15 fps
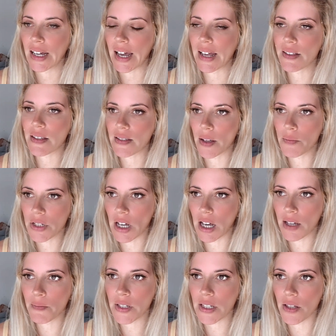And
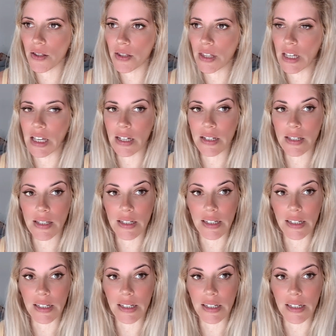sometimes things